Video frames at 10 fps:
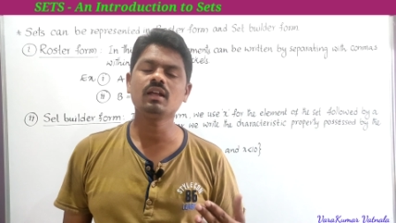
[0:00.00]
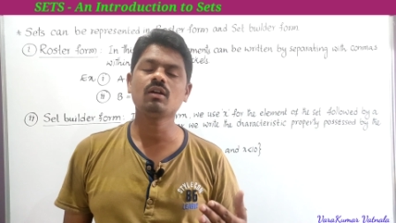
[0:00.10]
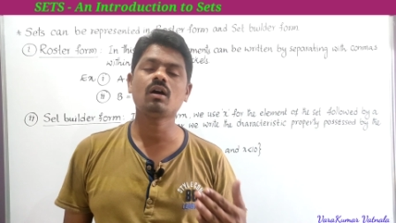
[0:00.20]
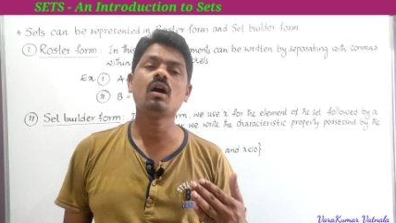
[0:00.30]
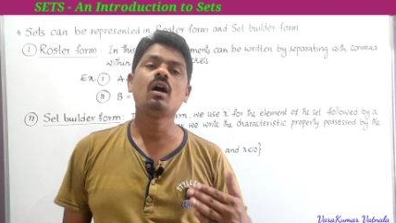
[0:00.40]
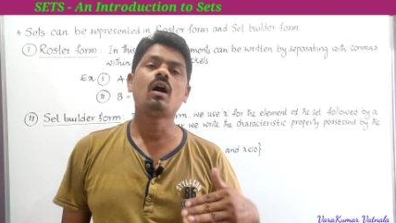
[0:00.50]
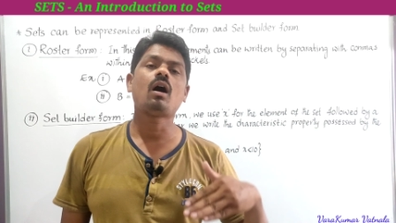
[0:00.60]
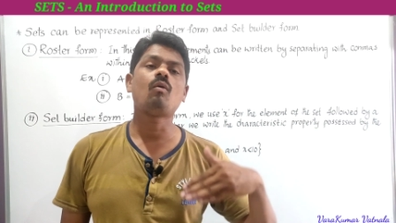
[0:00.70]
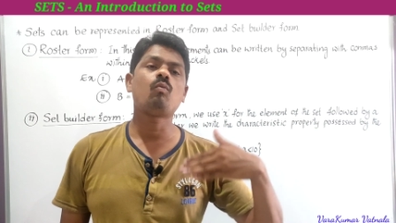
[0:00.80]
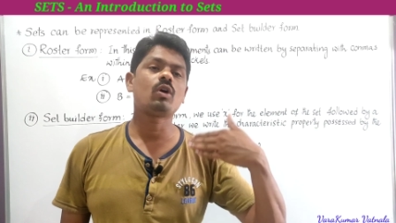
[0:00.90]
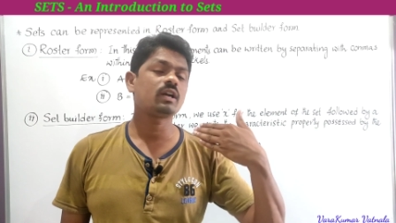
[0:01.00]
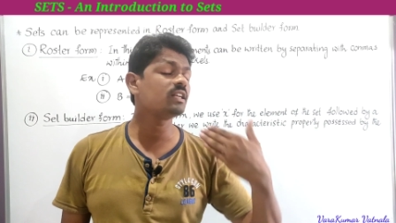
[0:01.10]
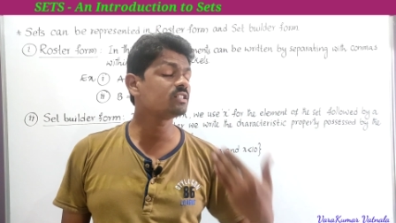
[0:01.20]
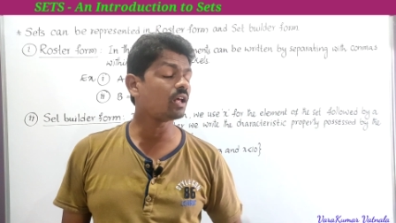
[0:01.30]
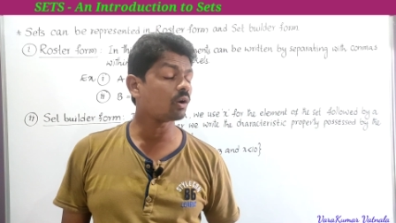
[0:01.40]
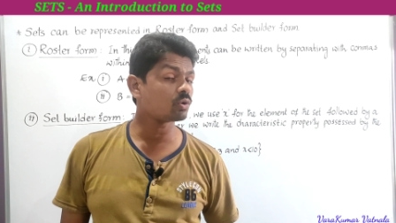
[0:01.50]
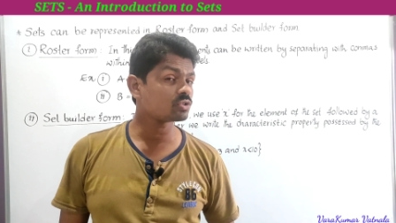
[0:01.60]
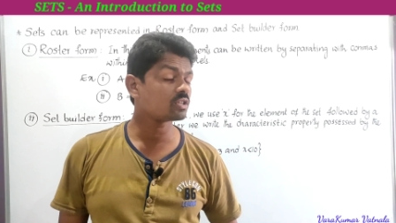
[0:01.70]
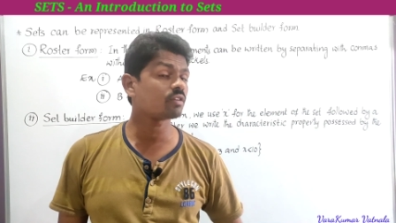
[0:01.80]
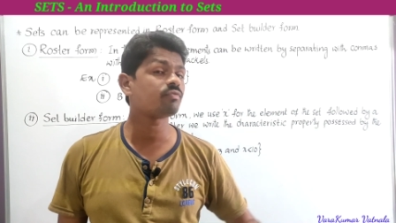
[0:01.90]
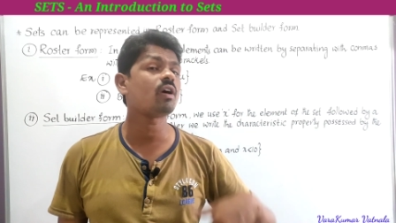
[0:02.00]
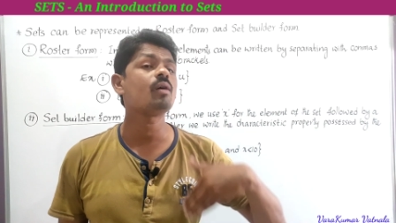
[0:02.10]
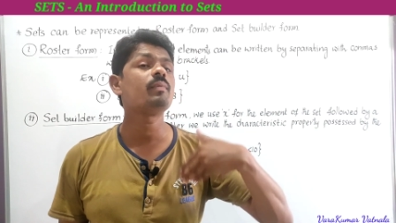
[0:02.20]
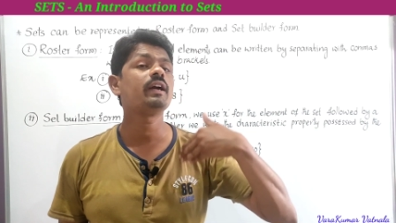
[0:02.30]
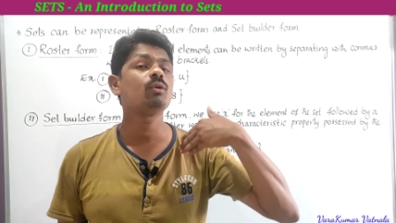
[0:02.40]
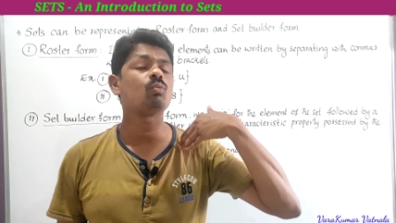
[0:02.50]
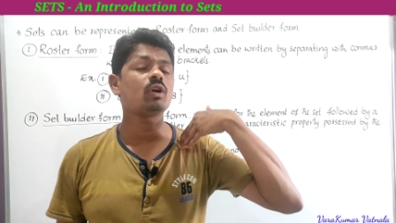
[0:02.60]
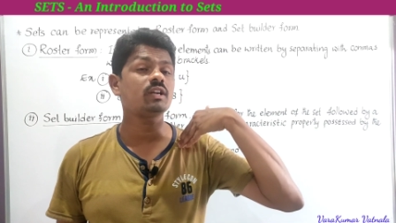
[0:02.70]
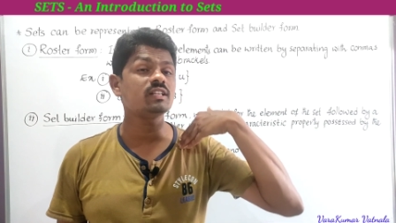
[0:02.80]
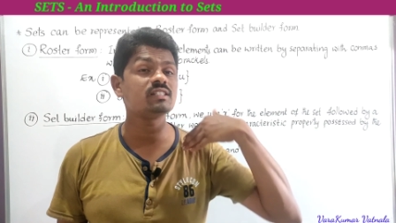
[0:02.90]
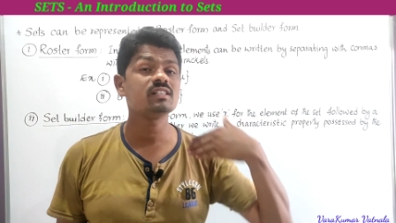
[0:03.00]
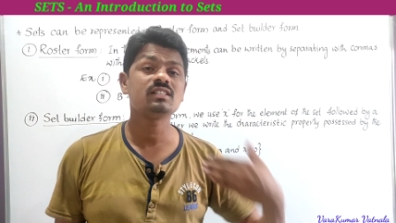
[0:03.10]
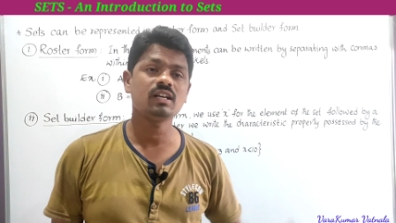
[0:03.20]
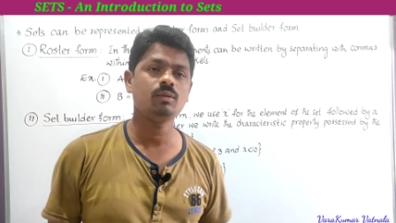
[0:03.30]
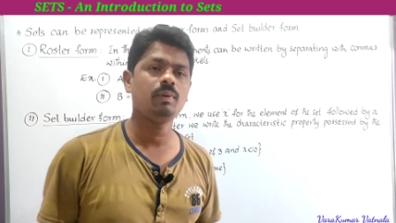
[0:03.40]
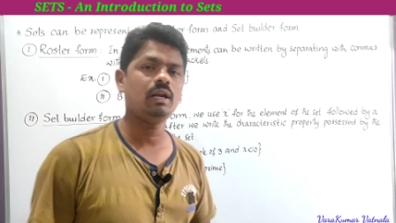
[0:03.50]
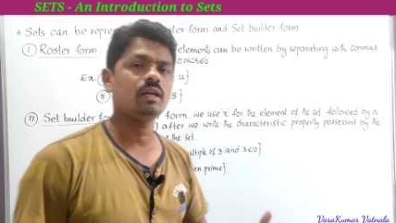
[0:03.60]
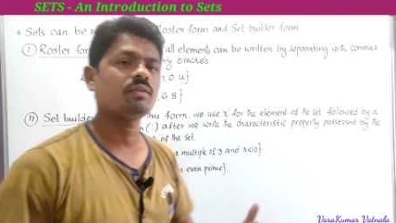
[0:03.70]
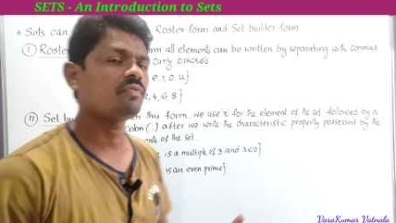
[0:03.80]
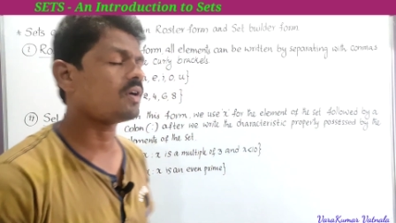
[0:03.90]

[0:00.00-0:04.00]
here uh, uh, what is a roster form and what is a set builder